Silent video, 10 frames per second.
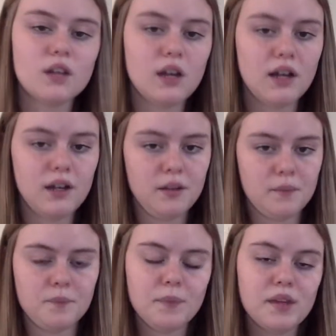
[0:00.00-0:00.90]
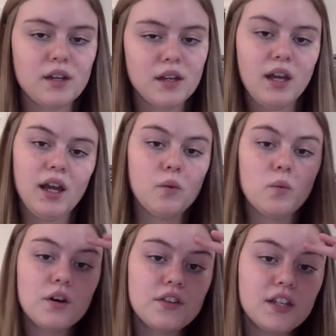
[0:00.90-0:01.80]
And
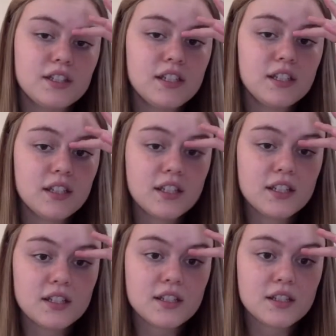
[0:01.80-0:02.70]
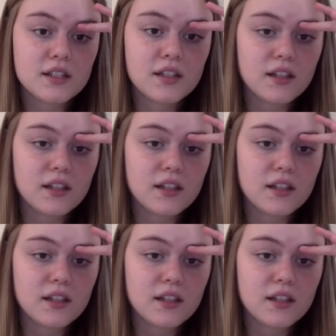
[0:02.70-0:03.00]
while they did this,